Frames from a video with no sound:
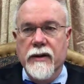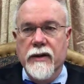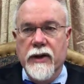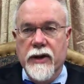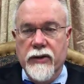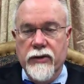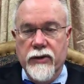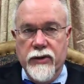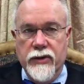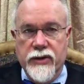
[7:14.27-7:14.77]

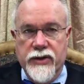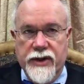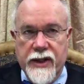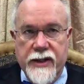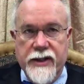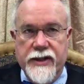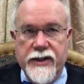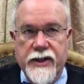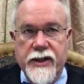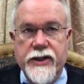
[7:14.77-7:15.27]
literal
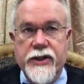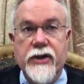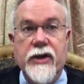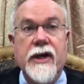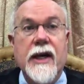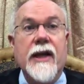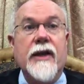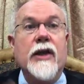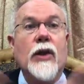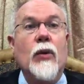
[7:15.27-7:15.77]
sense sister,
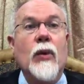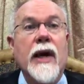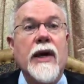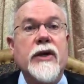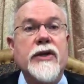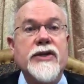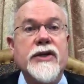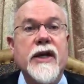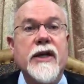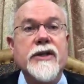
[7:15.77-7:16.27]
not in the
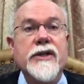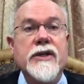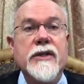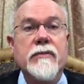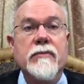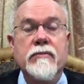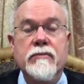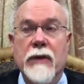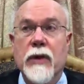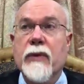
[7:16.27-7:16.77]
wider sense.
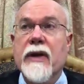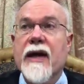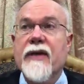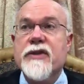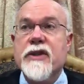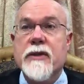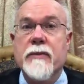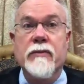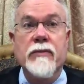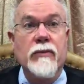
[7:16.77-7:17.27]
But we
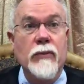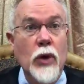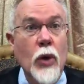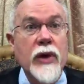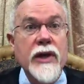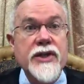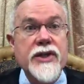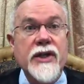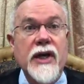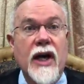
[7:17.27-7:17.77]
have some
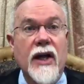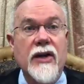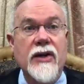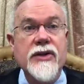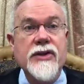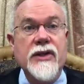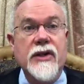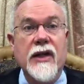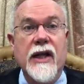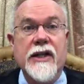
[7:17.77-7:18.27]
noted
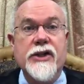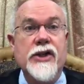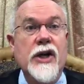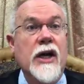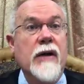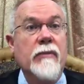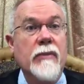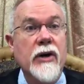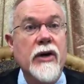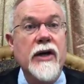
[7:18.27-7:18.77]
scholars like
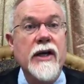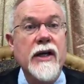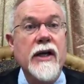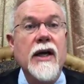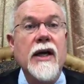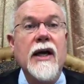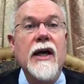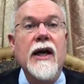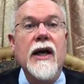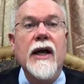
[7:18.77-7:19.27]
John Murray
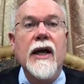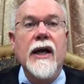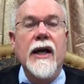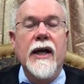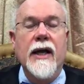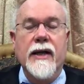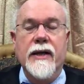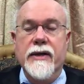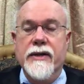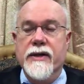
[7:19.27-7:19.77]

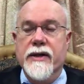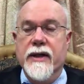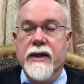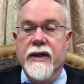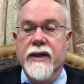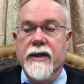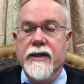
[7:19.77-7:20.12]
and